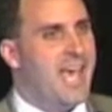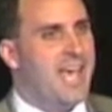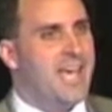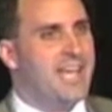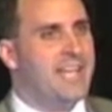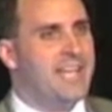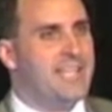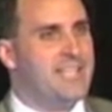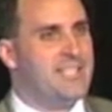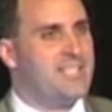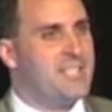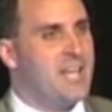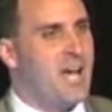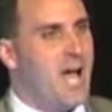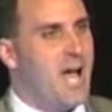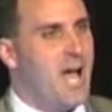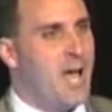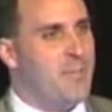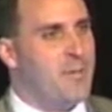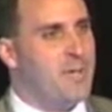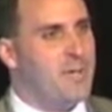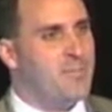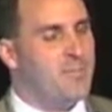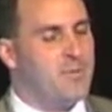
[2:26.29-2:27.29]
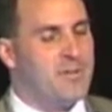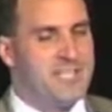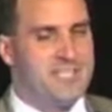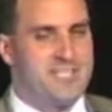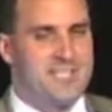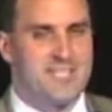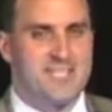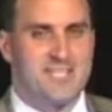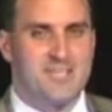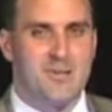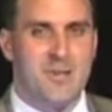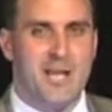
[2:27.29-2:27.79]
and each time he brings
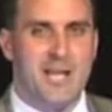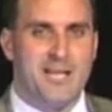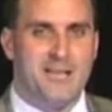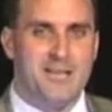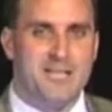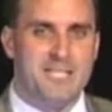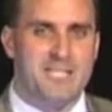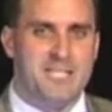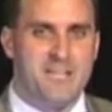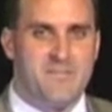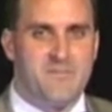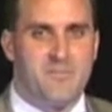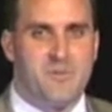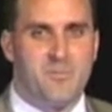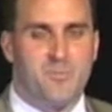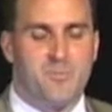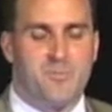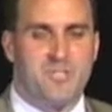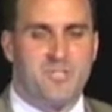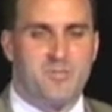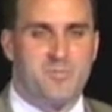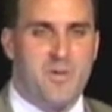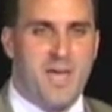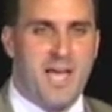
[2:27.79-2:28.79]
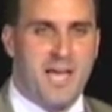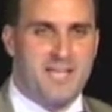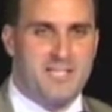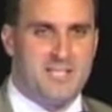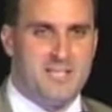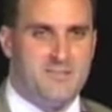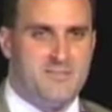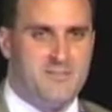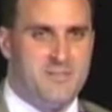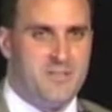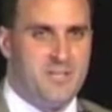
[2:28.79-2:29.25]
a slightly different perspective